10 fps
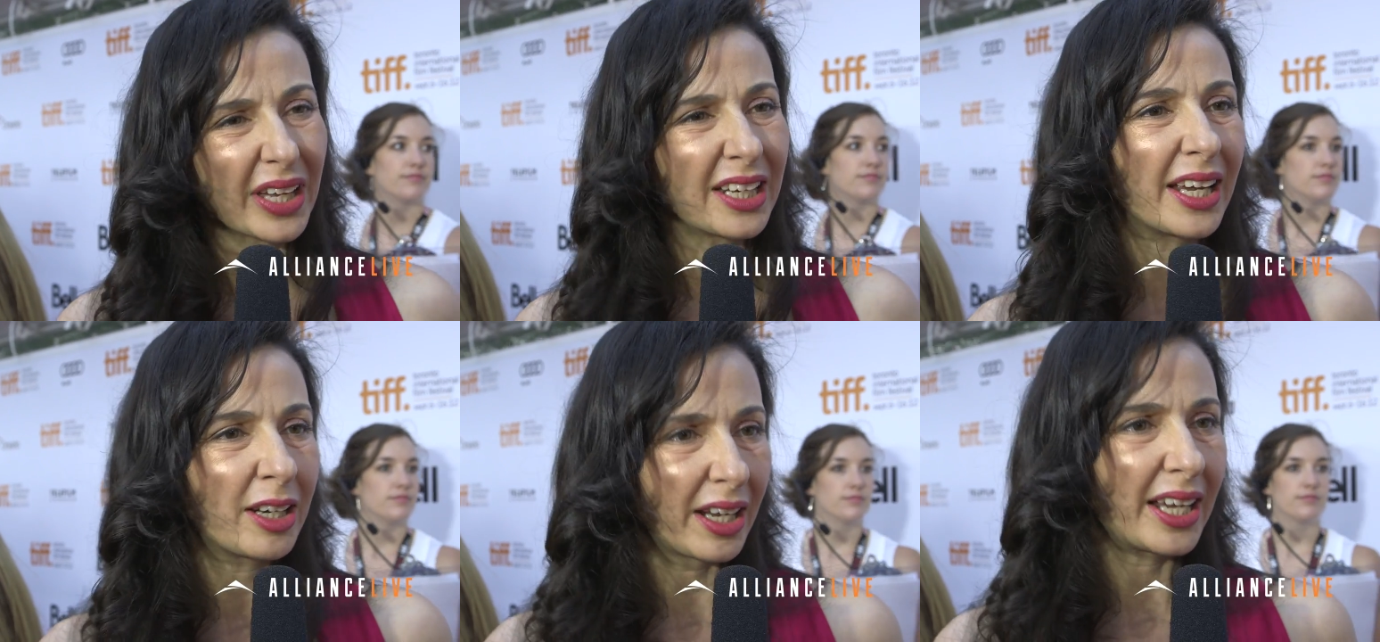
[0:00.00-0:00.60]
Speaker 1: in,
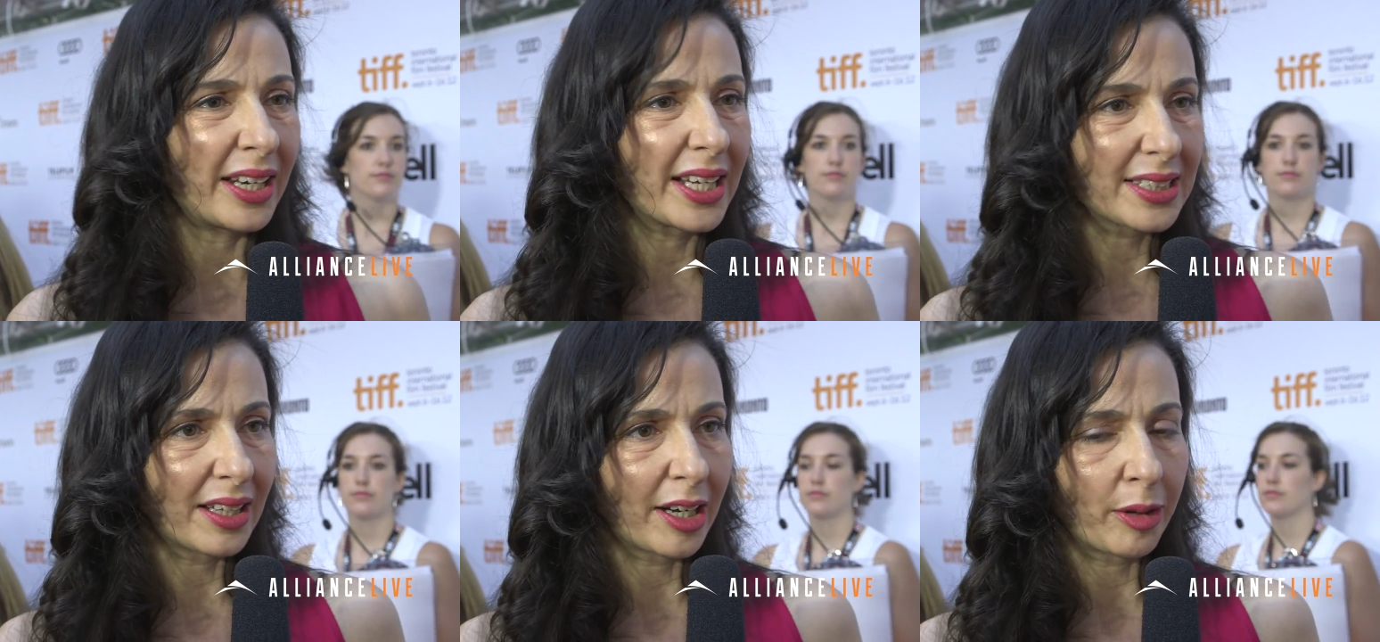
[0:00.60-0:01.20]
in, in
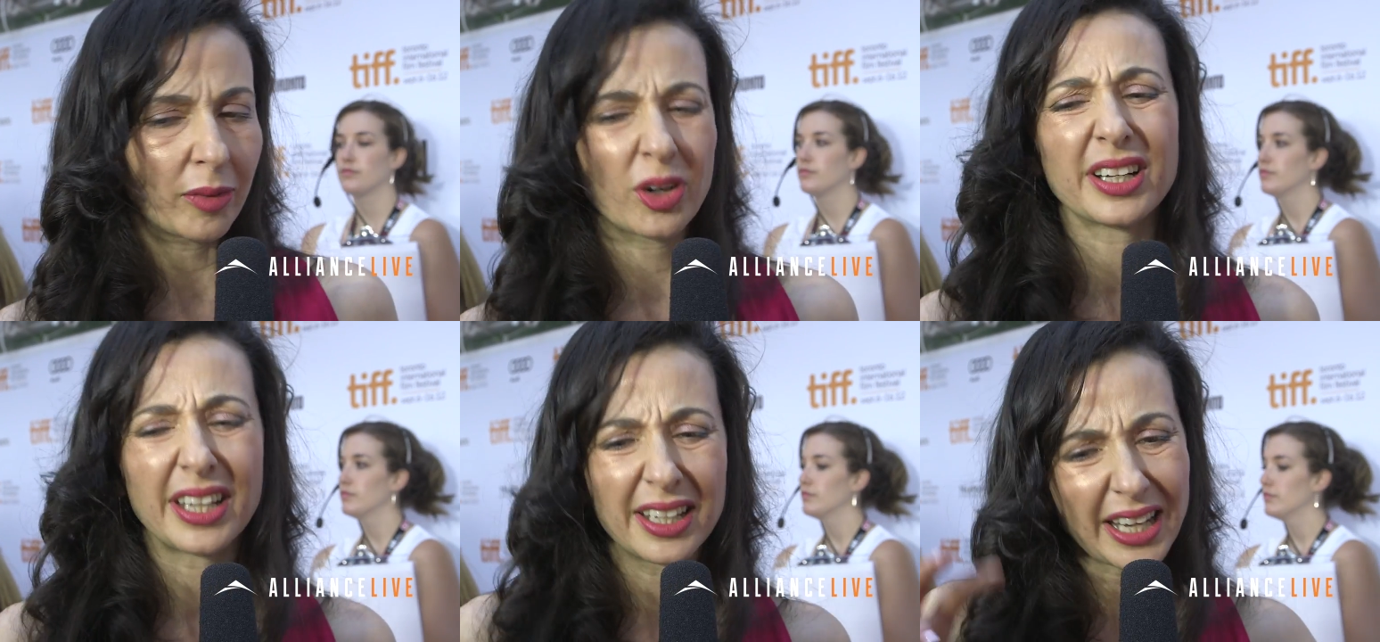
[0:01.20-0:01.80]
Islam or
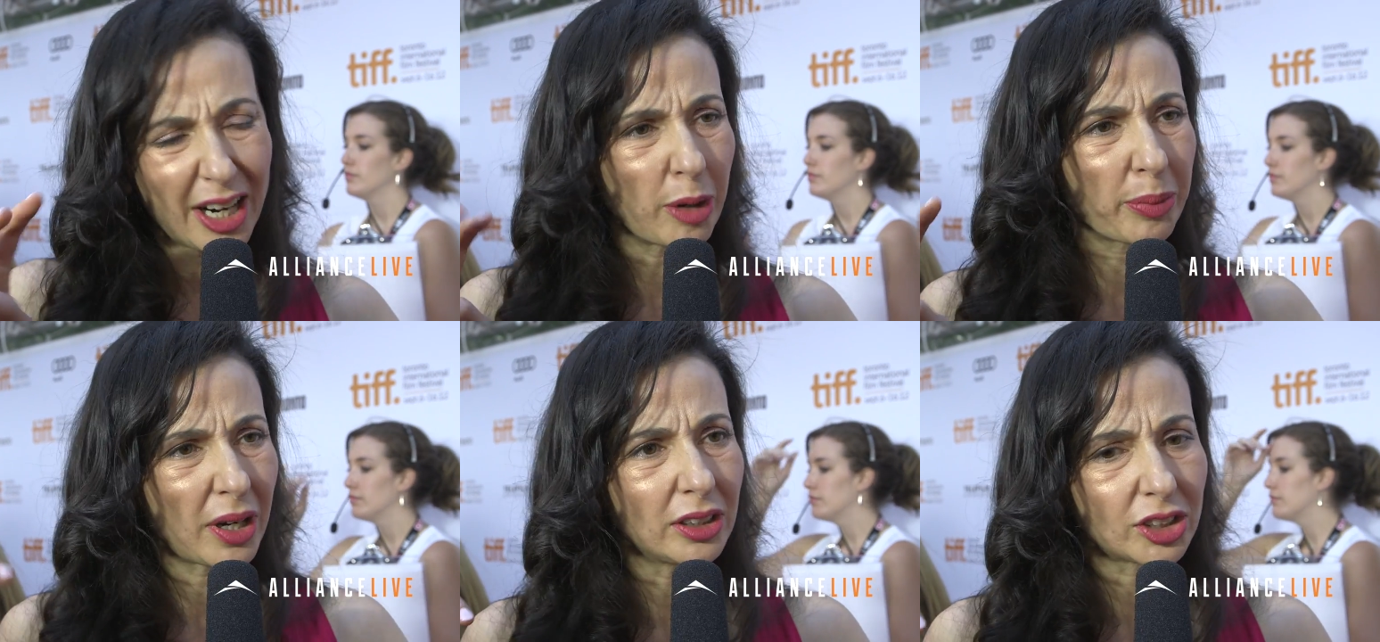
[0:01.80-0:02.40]
in, in
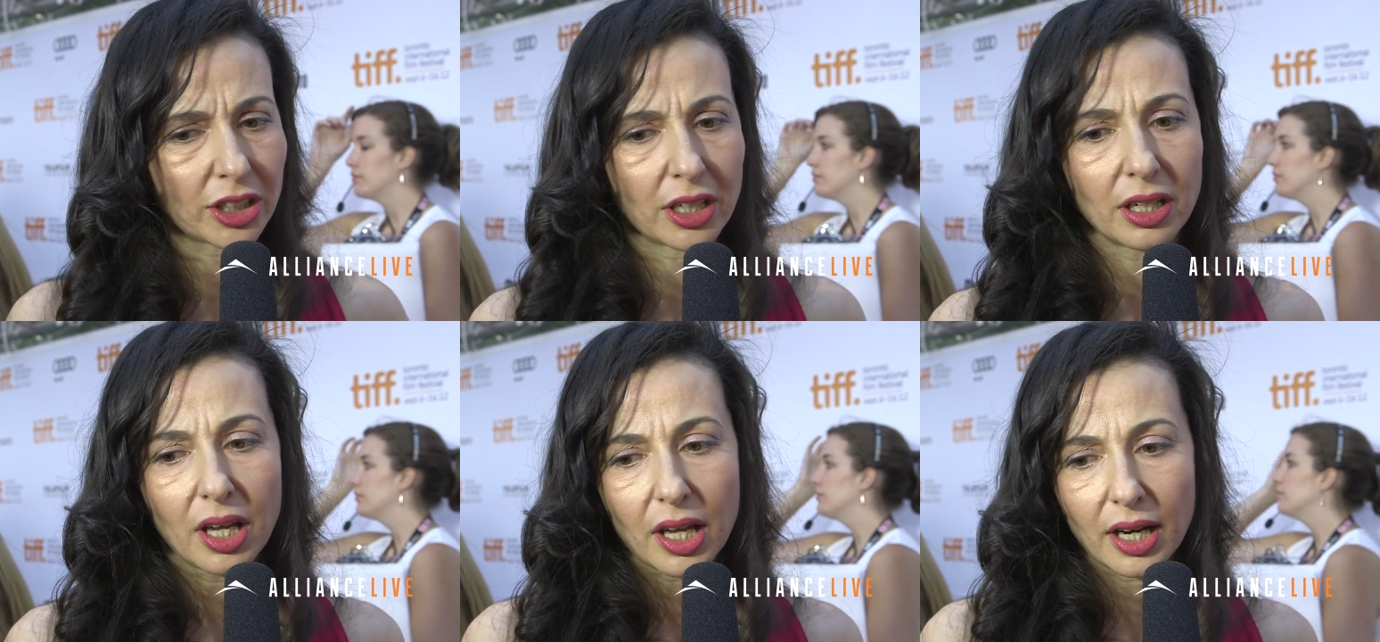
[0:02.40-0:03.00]
Arab
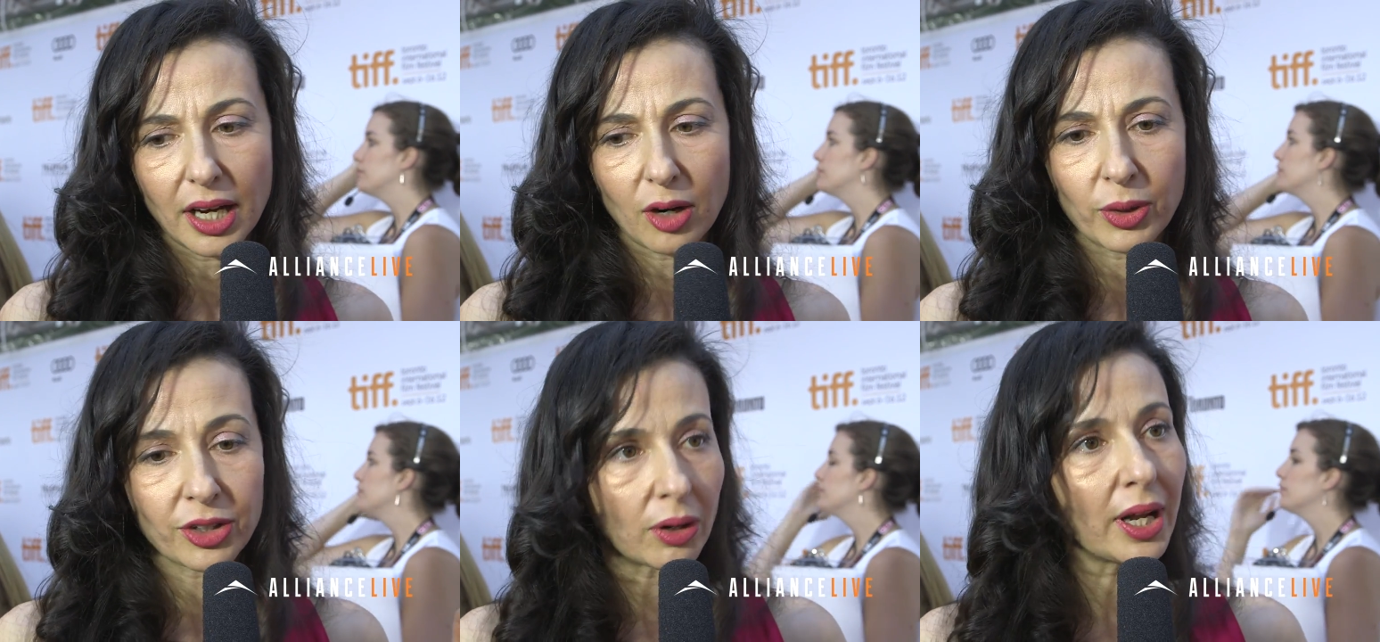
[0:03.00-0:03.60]
culture, uh,
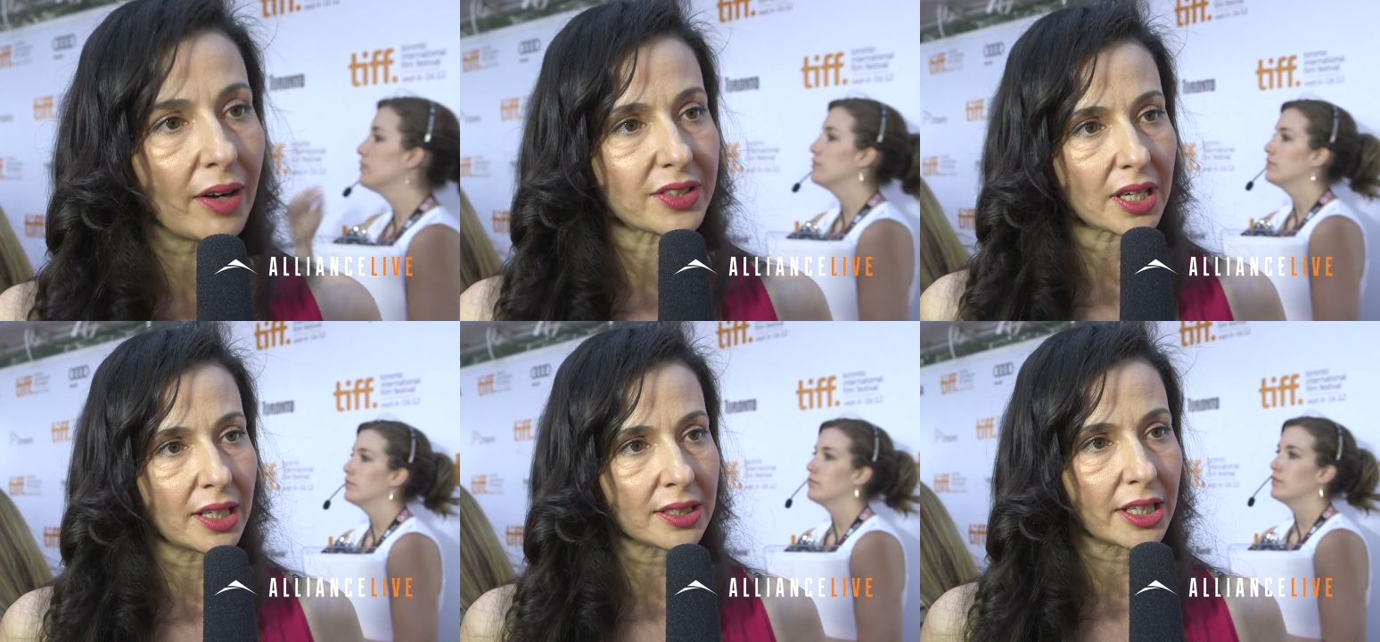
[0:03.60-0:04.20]
when you don't have
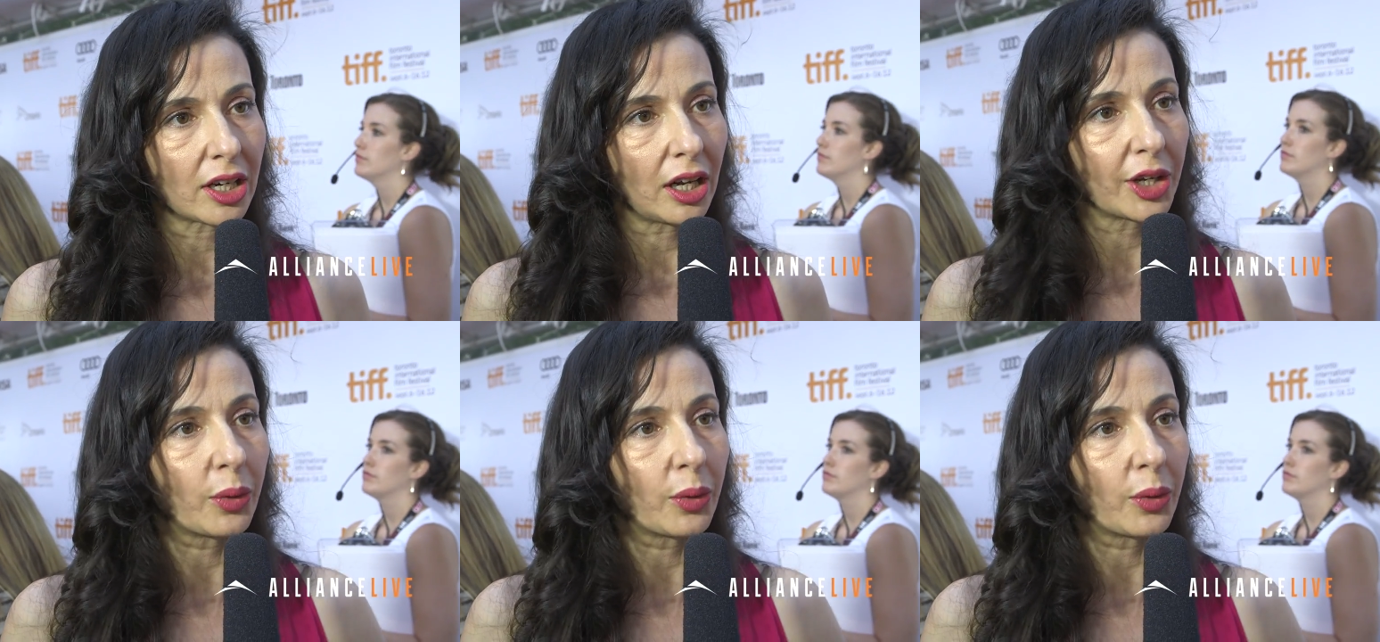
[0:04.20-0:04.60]
sons, they call